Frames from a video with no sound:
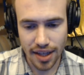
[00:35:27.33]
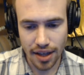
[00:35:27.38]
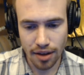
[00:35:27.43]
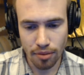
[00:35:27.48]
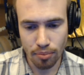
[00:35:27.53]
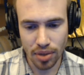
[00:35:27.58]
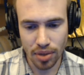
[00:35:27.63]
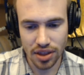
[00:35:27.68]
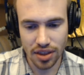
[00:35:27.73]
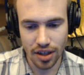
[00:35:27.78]

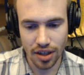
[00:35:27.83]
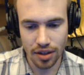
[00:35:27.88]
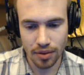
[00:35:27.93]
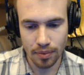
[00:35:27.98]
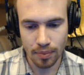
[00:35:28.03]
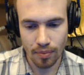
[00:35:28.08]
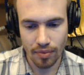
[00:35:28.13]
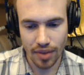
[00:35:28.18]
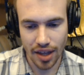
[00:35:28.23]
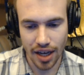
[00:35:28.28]
But then,
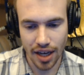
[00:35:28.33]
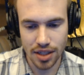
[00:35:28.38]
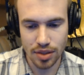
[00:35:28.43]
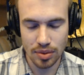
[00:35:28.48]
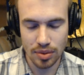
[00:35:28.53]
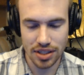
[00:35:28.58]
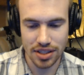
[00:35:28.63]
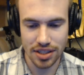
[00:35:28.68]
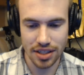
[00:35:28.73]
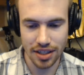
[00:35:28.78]
as
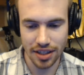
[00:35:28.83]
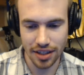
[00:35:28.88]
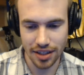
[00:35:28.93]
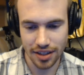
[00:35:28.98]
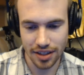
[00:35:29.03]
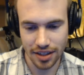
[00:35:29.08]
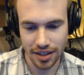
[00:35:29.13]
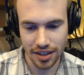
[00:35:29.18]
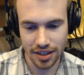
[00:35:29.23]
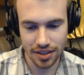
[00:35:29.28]
we see
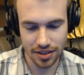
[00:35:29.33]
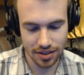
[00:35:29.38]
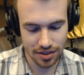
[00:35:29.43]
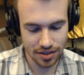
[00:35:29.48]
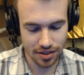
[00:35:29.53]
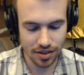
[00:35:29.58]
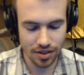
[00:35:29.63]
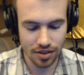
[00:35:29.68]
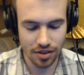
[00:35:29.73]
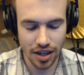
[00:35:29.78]
in
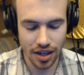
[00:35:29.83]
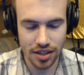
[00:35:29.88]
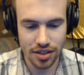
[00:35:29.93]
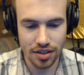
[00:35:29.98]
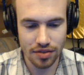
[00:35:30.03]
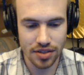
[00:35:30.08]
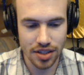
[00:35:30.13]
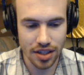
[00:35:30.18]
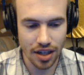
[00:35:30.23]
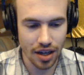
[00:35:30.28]
The Rise of
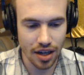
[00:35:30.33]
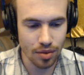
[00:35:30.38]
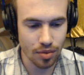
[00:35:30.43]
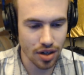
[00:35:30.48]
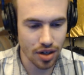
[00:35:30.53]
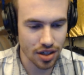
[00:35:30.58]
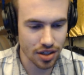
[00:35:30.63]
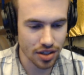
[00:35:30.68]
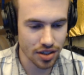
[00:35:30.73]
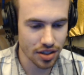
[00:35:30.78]

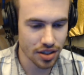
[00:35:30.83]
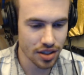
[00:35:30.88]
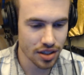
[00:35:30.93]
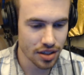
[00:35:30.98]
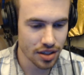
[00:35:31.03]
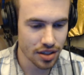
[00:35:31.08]
Skywalker,